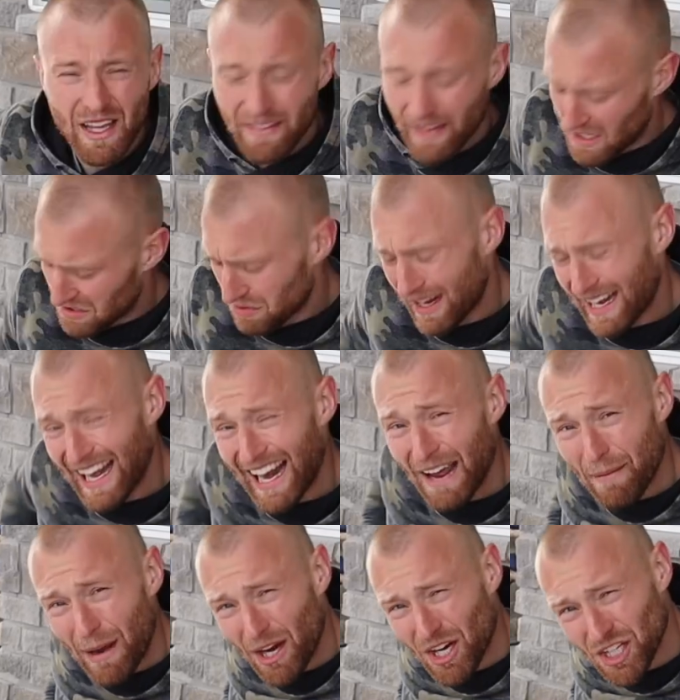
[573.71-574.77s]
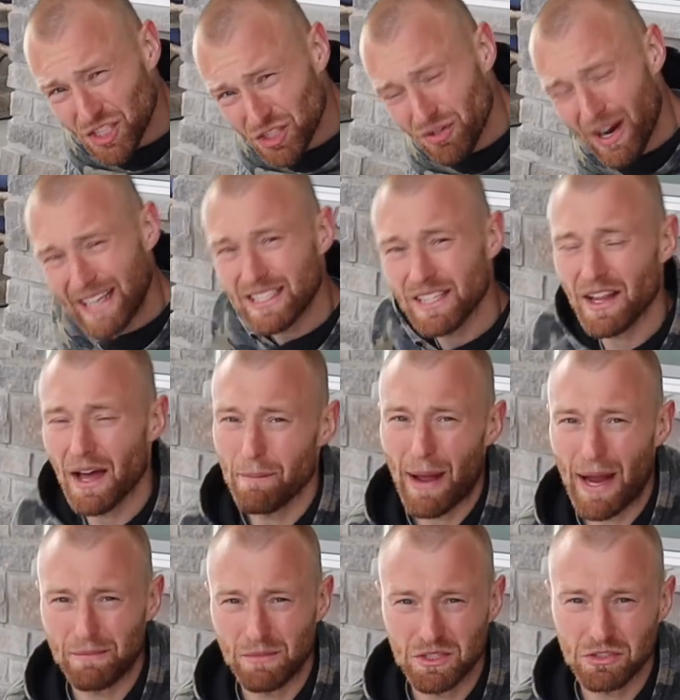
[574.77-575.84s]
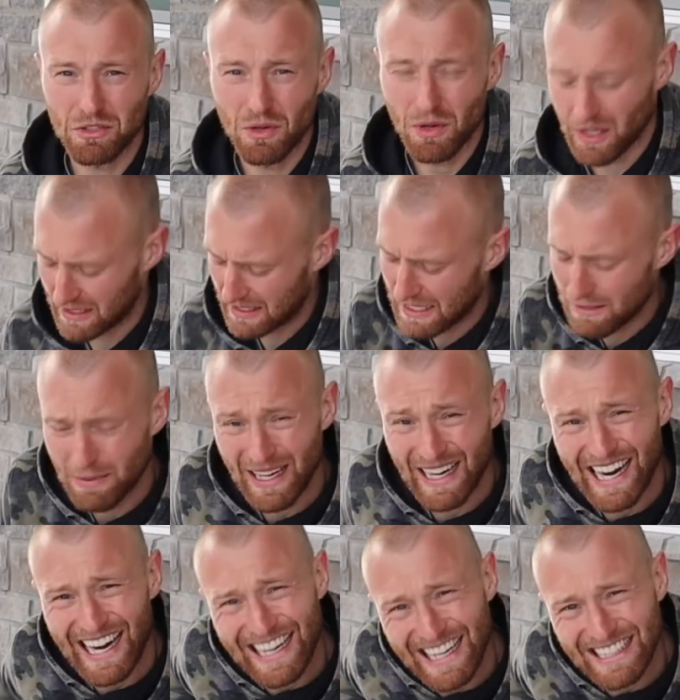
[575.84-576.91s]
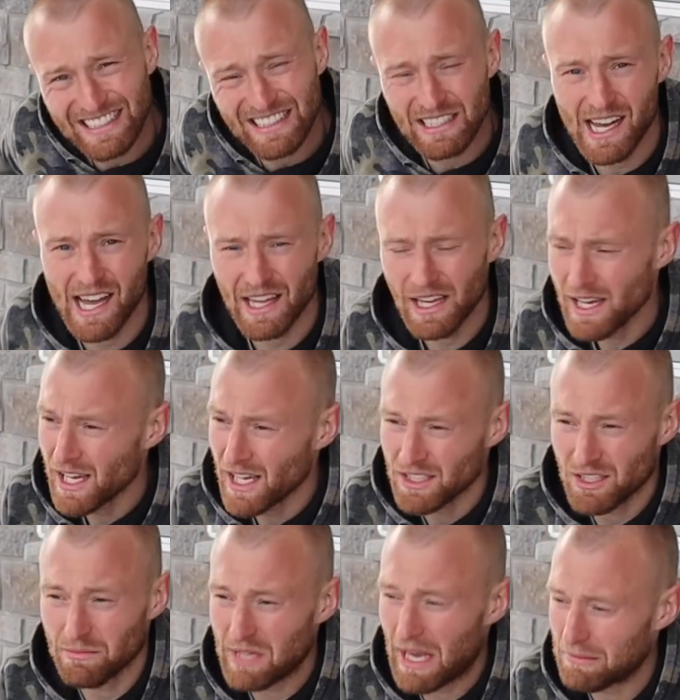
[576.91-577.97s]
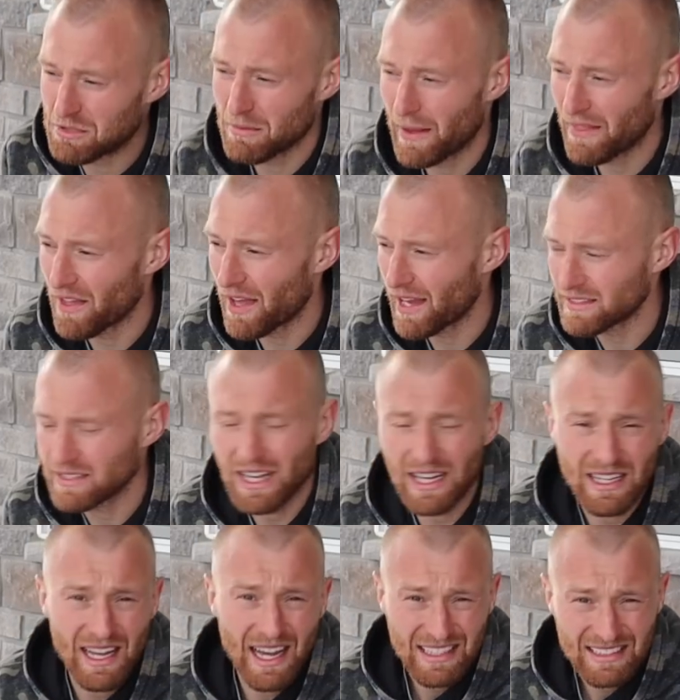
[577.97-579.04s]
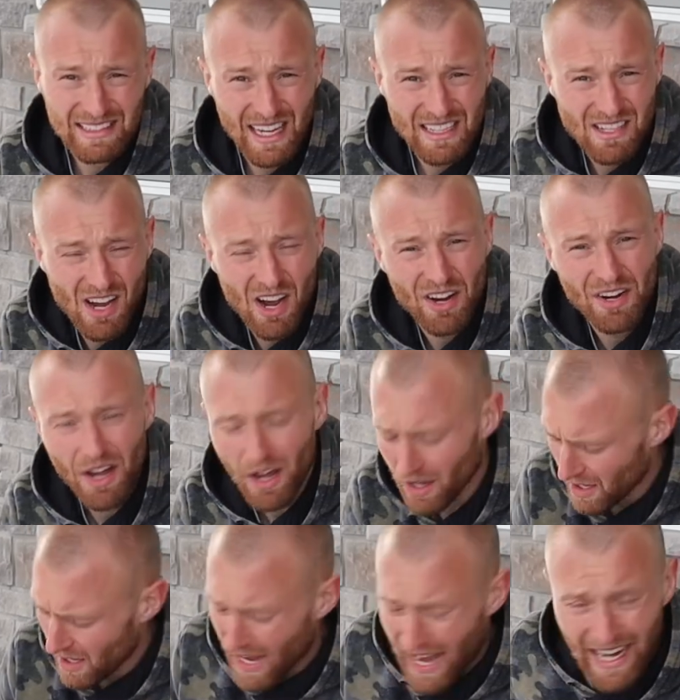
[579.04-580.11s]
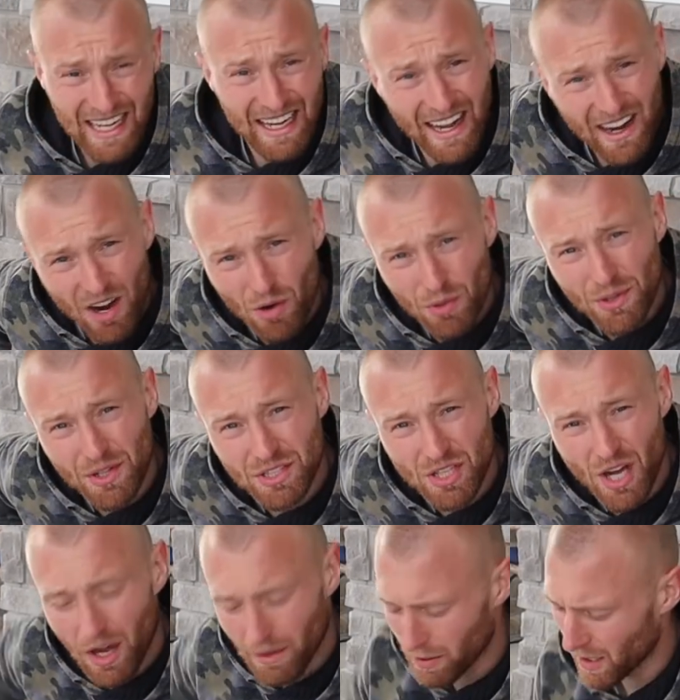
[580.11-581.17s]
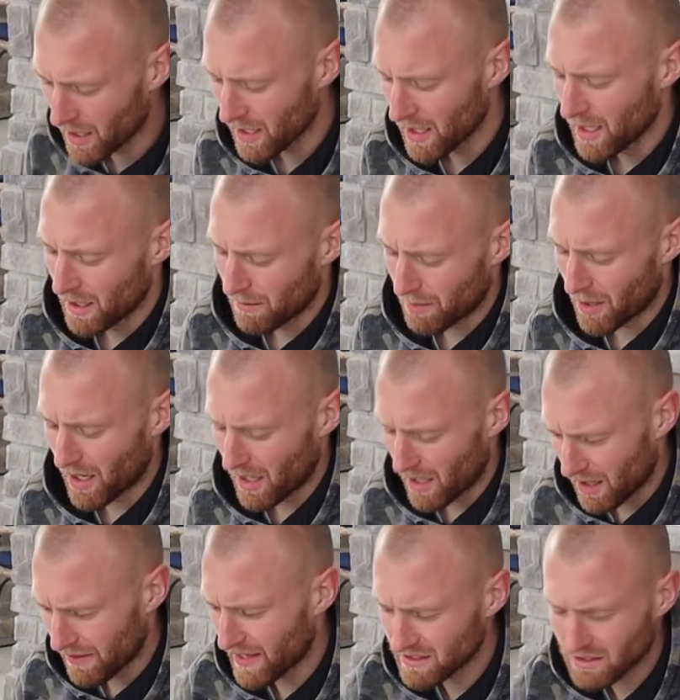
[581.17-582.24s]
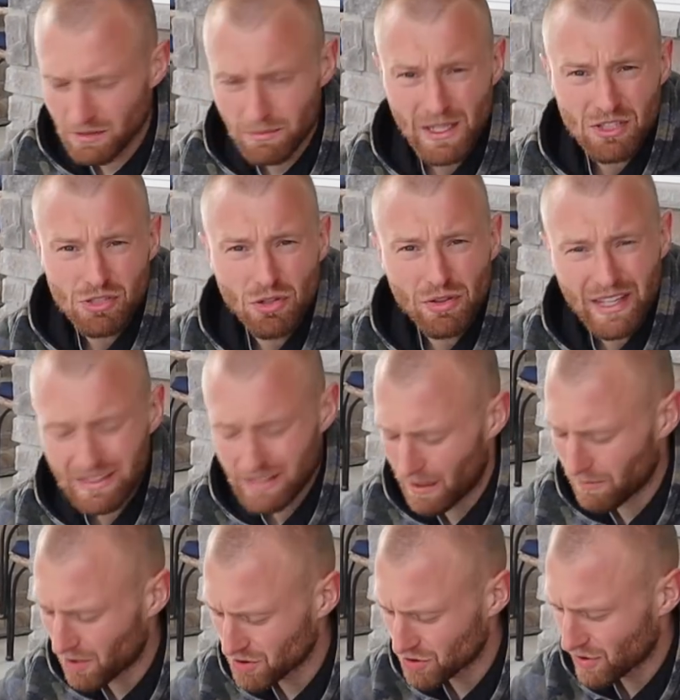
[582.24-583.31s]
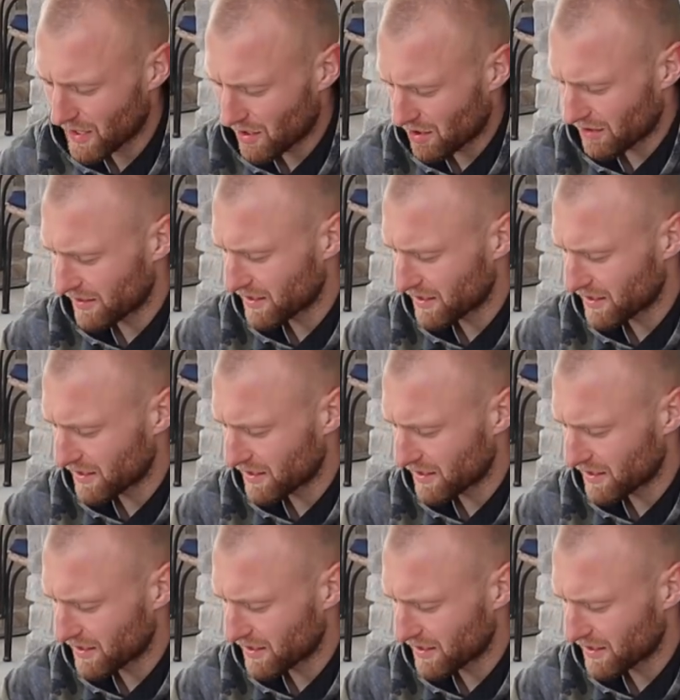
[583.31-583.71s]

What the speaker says: then it's really like about contracting that back muscle and keeping it like nice and tight. Sometimes to make the exercise harder, I can like hold at the top, but there's gonna be the two things that I'm concentrating on